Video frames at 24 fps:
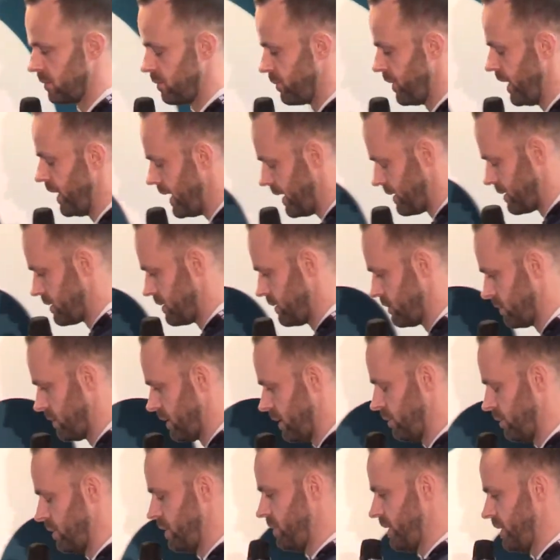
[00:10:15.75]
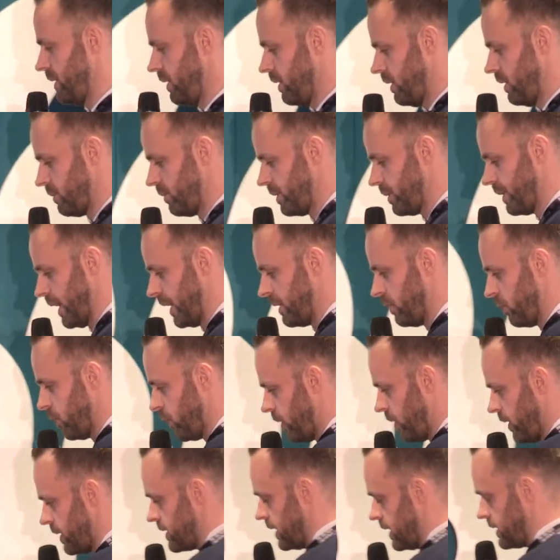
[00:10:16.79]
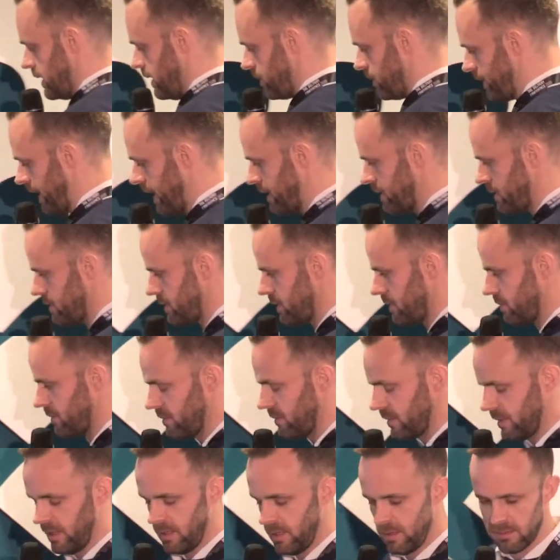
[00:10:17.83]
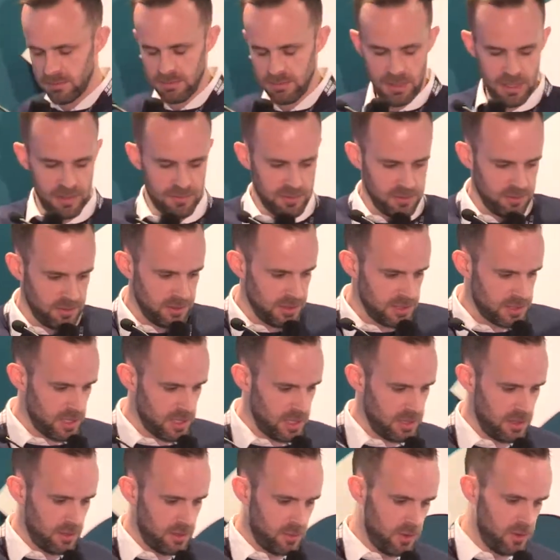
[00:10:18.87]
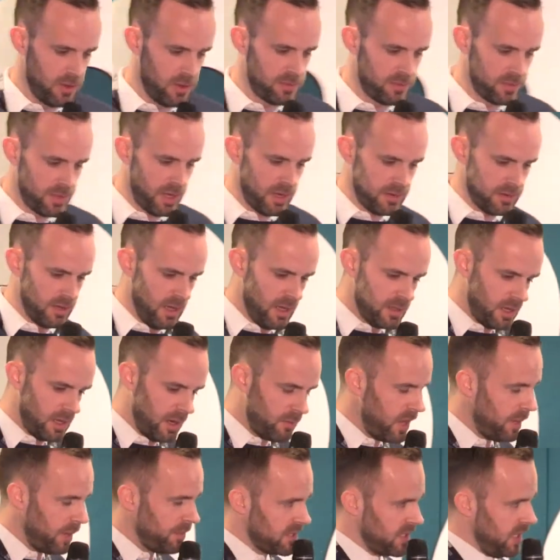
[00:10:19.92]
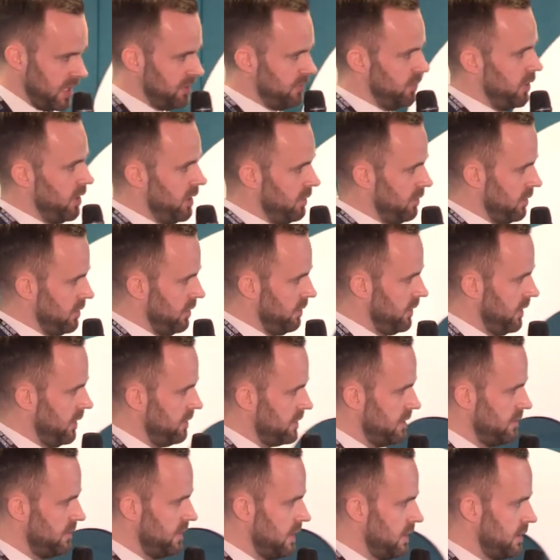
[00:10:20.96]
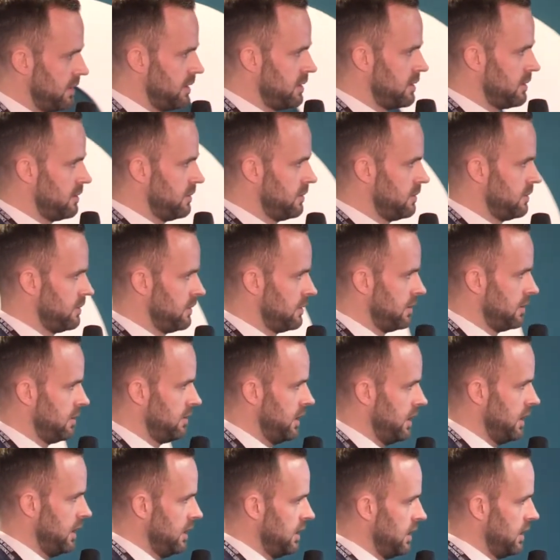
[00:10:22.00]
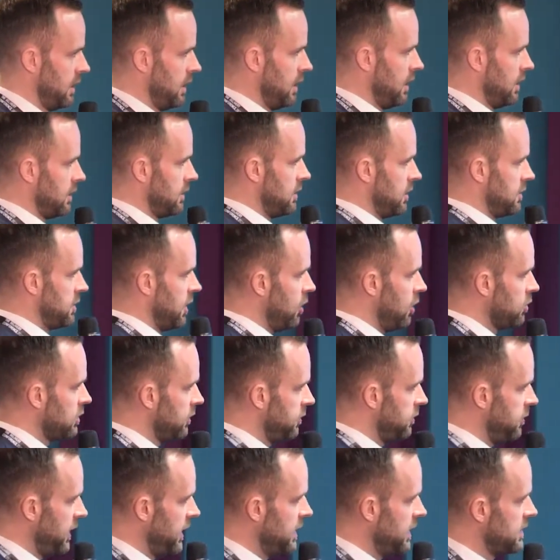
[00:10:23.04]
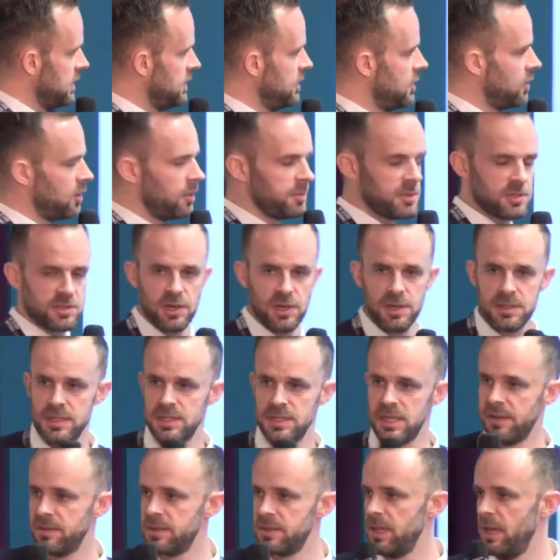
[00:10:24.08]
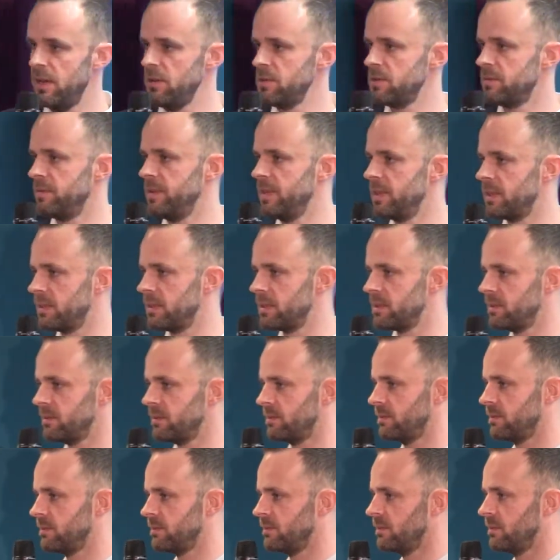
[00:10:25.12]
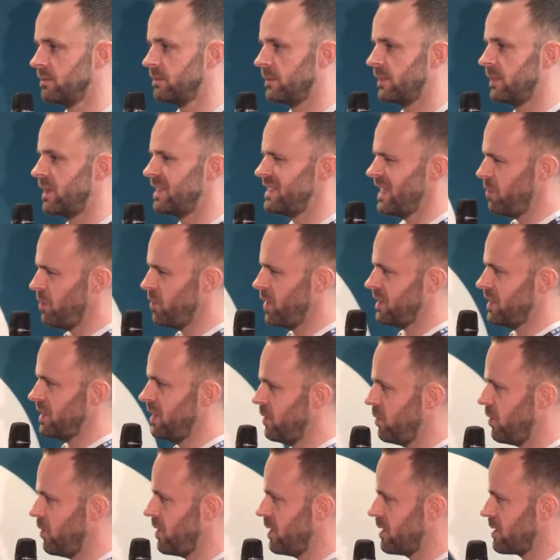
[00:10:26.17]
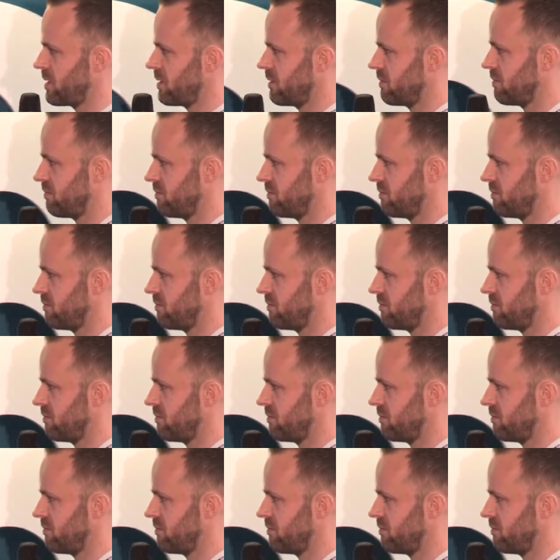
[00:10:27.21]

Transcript: Brilliant. And we'll be all, we're getting awards at the events and, you know, everybody's getting an award for that. That represents 550 vehicles, okay? Their total fleet in Europe is 37,000 vehicles. Is that worth an award?